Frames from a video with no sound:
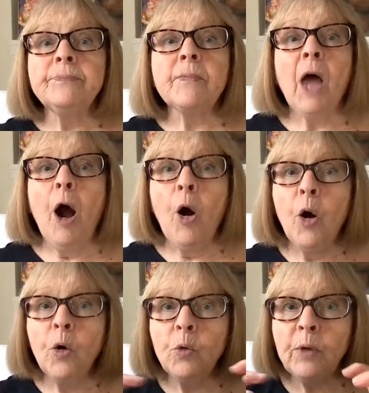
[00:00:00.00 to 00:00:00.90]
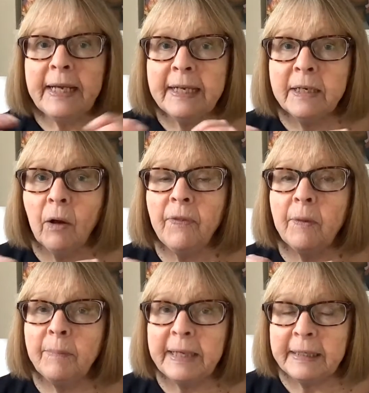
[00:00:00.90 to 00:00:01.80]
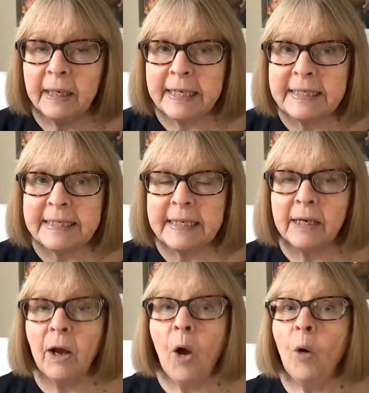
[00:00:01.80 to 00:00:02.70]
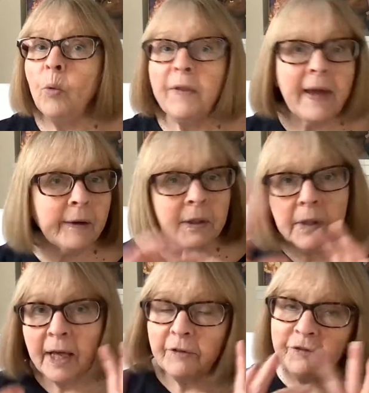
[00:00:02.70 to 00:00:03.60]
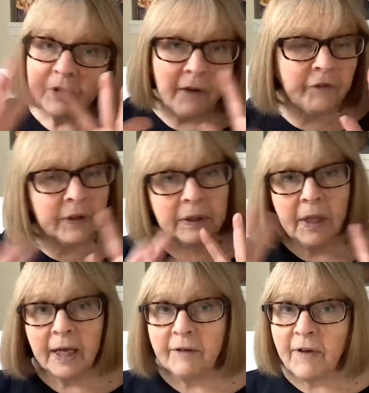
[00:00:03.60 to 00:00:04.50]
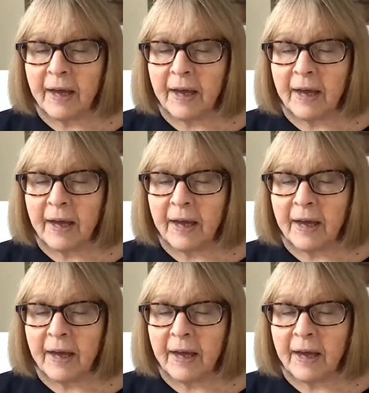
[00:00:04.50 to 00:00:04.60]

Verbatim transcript: hone in on the main idea without a lot of fluff and a lot of